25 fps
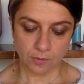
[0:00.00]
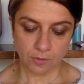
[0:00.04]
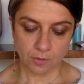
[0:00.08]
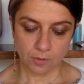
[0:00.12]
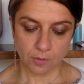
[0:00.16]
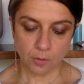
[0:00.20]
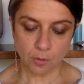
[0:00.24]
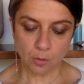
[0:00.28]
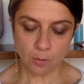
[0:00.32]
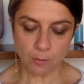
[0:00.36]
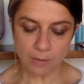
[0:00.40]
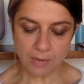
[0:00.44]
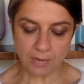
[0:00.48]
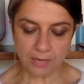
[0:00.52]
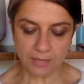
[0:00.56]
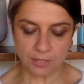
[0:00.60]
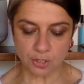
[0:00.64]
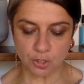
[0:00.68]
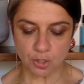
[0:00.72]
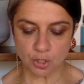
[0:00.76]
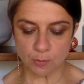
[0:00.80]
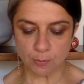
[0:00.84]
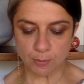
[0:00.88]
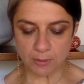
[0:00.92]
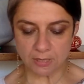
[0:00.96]
Though
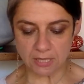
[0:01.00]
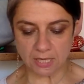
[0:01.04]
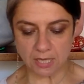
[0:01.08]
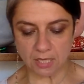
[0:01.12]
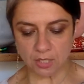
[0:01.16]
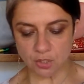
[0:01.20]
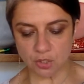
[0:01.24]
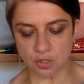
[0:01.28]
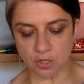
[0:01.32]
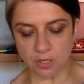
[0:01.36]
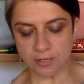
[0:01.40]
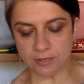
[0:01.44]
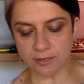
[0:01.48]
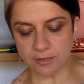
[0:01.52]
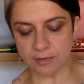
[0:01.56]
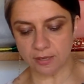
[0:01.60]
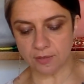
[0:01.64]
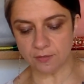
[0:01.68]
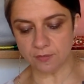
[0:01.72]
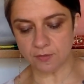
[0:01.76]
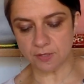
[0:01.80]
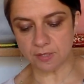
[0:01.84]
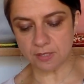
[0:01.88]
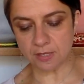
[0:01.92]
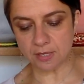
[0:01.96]
Maharishi Patanjali
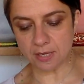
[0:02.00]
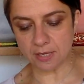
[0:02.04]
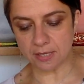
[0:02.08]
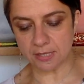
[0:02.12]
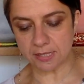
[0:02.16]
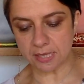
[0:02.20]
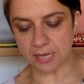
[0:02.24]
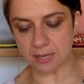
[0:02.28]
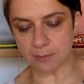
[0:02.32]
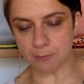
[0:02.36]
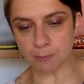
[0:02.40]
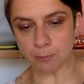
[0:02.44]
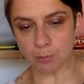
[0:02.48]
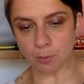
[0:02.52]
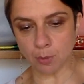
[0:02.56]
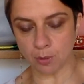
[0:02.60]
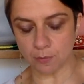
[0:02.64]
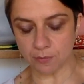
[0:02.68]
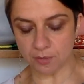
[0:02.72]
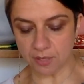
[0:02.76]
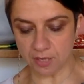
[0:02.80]
gives the example of